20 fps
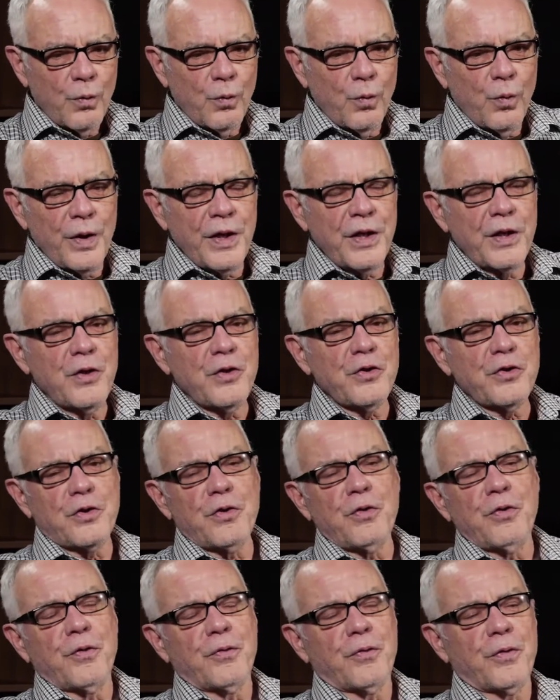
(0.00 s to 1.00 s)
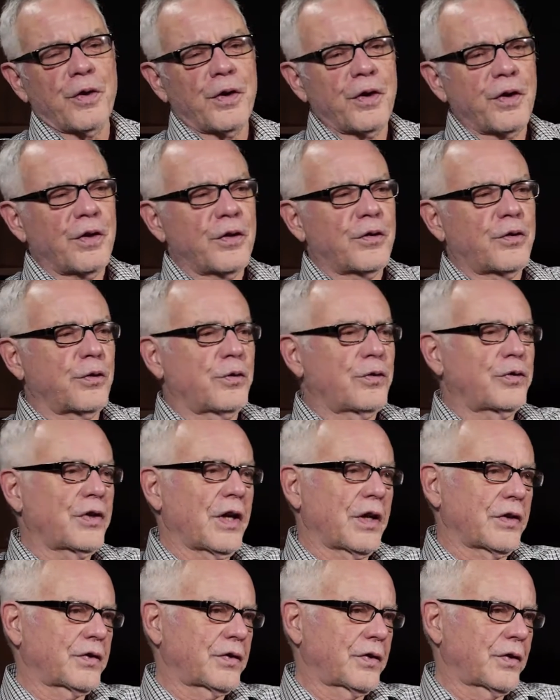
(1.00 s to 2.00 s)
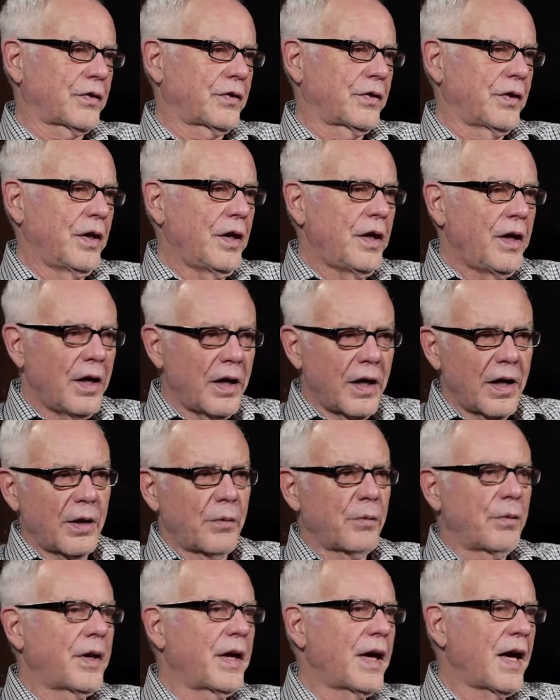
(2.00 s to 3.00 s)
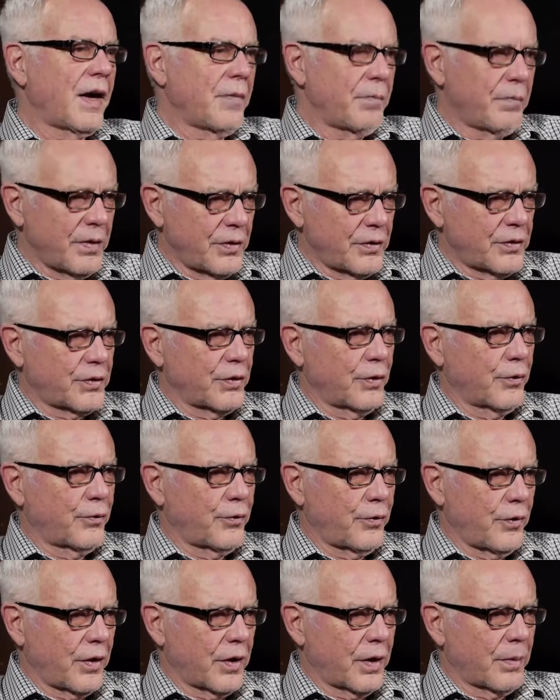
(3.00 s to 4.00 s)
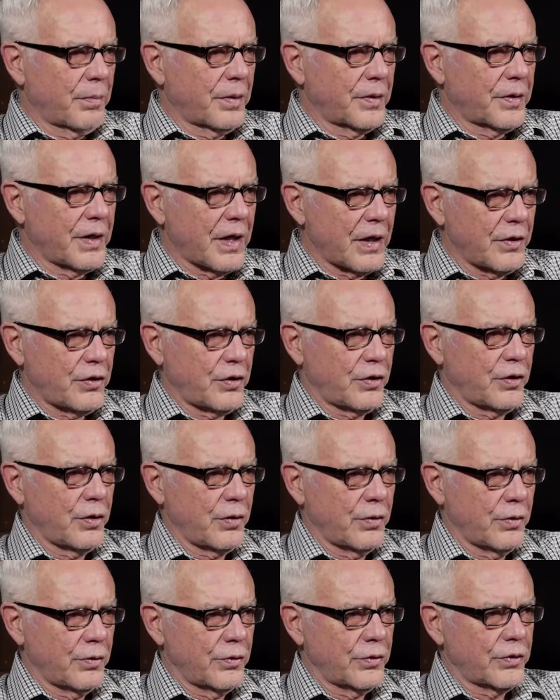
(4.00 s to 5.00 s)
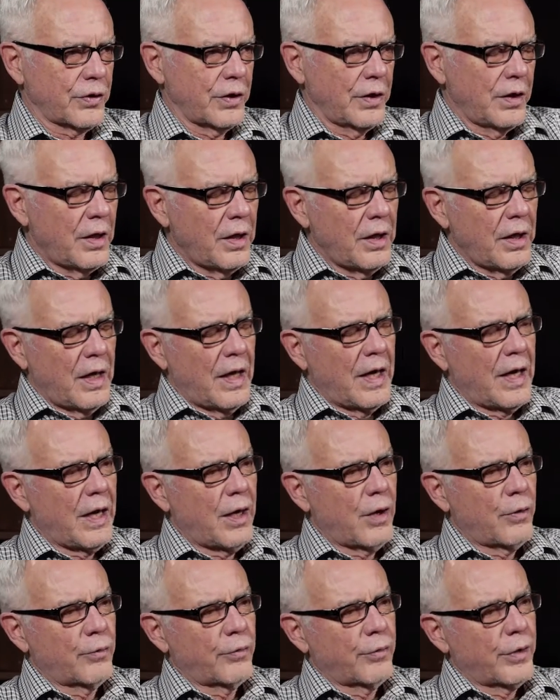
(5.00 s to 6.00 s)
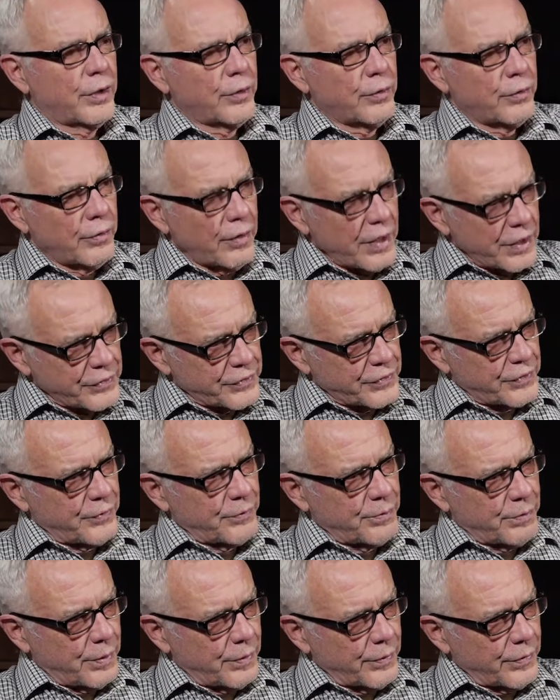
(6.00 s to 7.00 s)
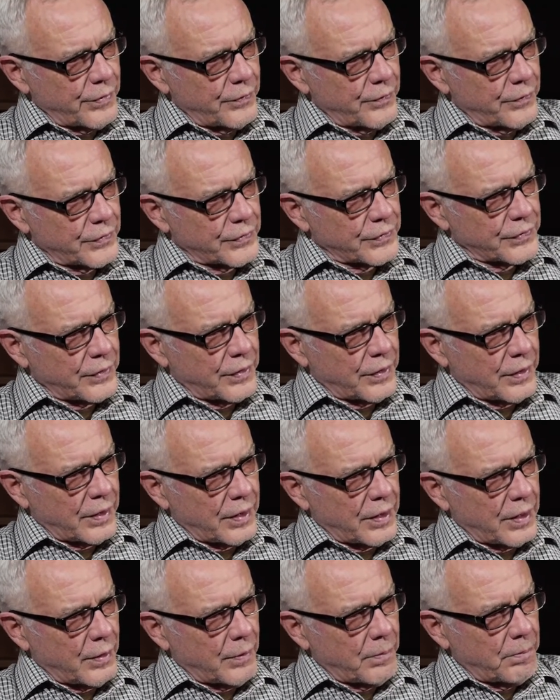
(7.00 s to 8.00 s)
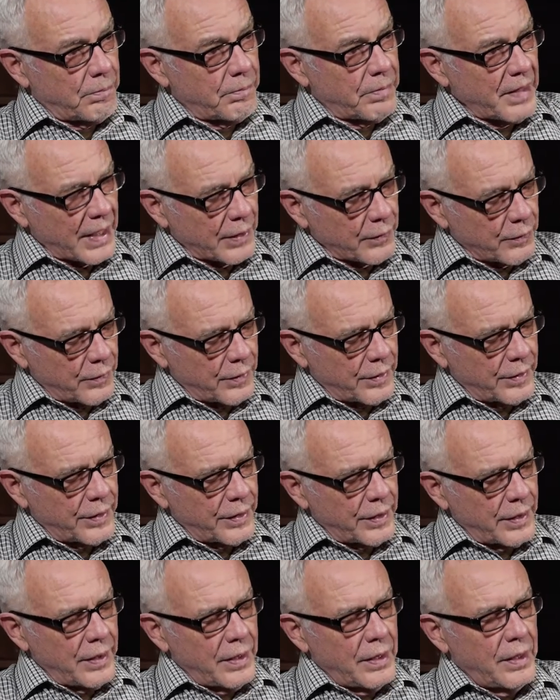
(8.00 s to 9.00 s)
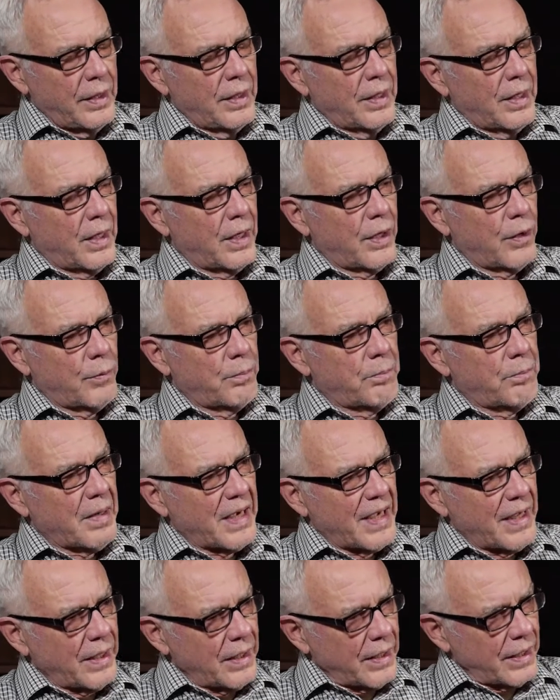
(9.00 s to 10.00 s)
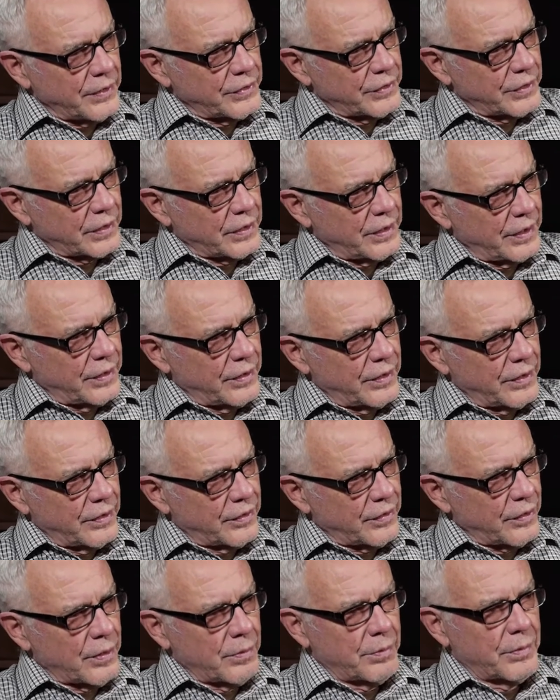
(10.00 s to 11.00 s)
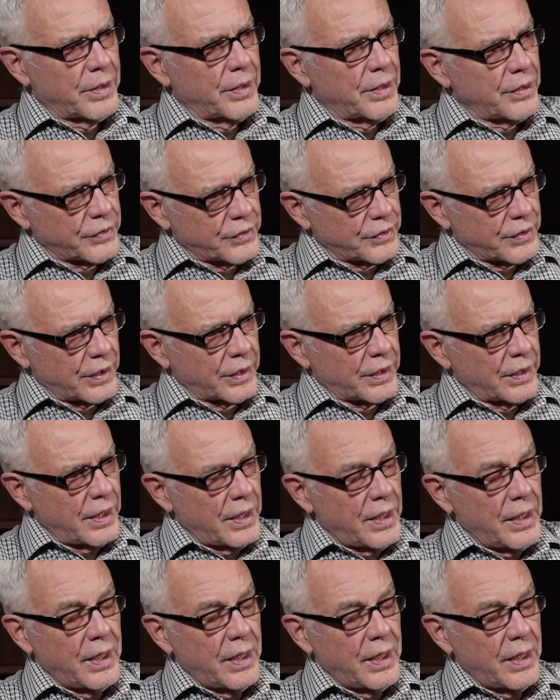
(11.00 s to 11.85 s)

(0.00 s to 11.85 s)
We used to refer to the two sexes, and we have been so far, but that shows how regressive both of us are, how backward, how biologically deterministic,